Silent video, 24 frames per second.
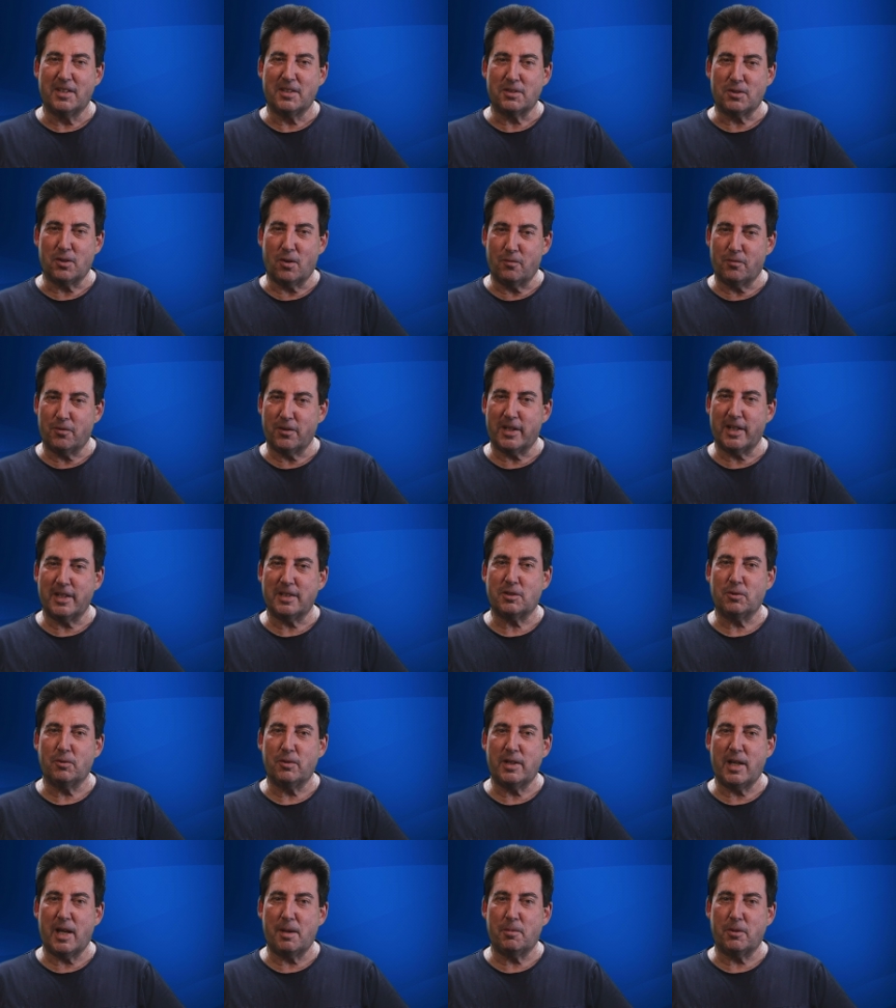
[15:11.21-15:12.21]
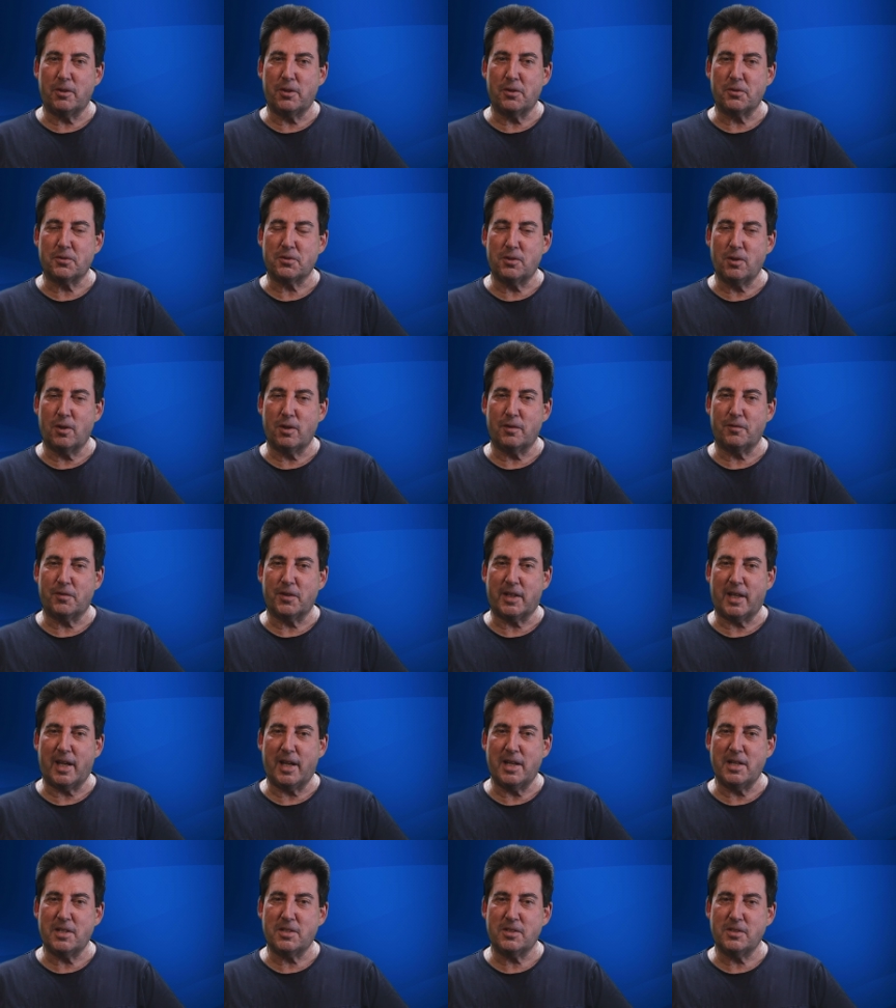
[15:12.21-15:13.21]
Don't forget to enable those
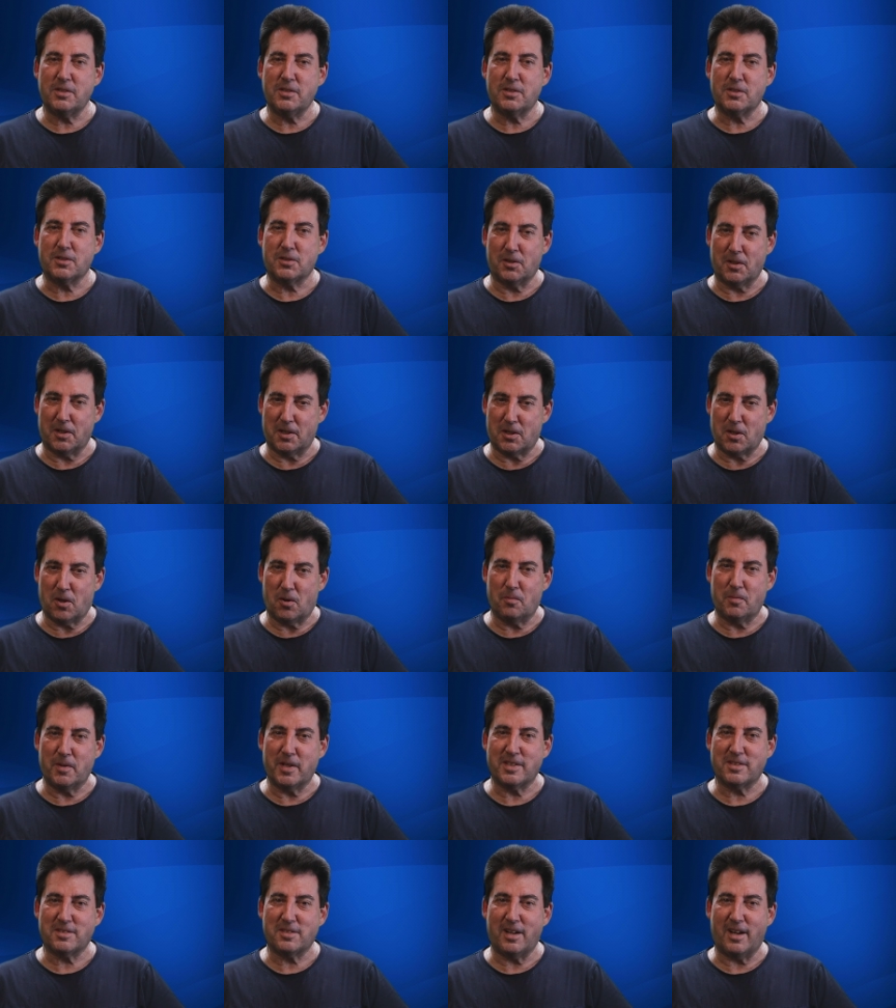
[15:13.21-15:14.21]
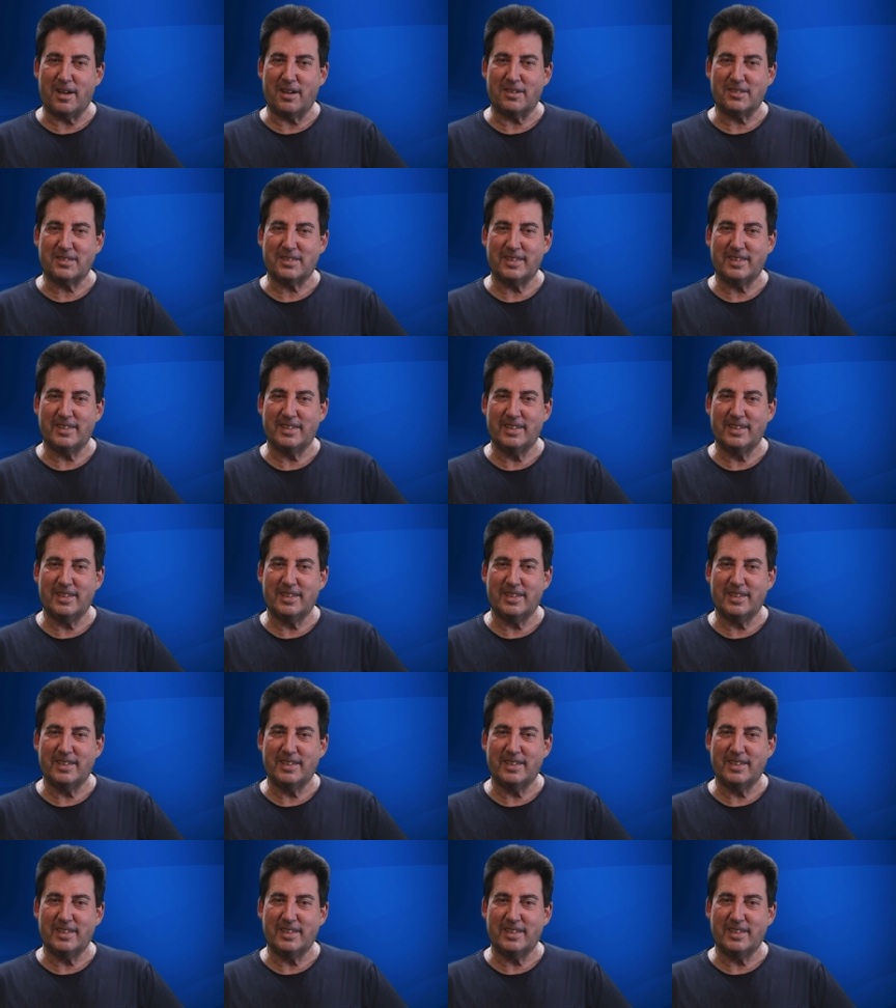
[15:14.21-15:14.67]
notifications so you don't miss out.